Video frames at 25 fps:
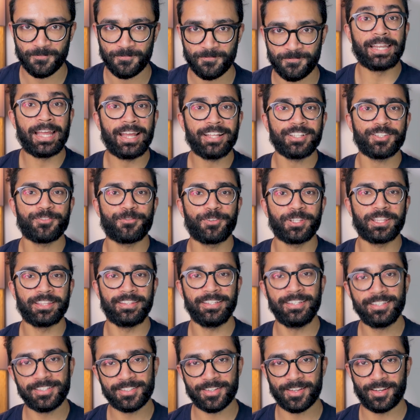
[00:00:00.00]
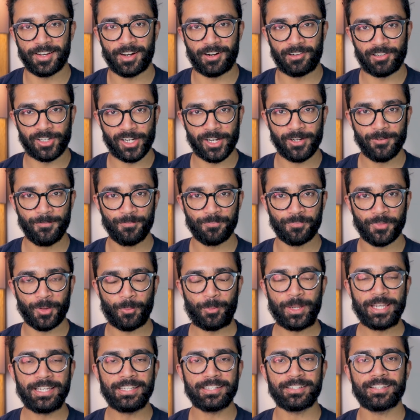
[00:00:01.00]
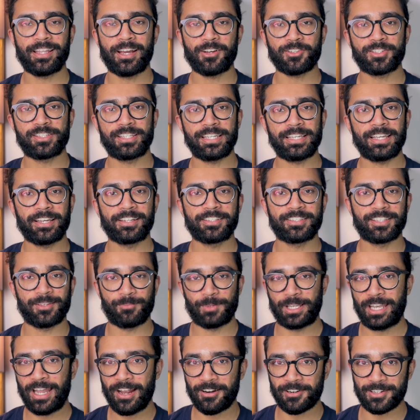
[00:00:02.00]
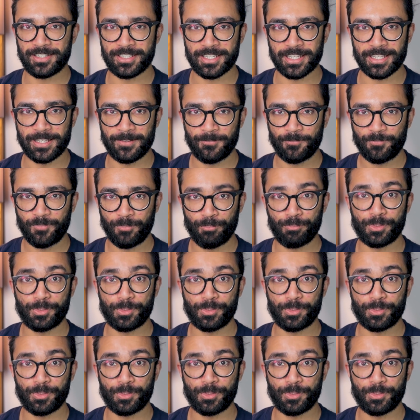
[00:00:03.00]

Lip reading: And hence, for this scenario, we can now see a similarity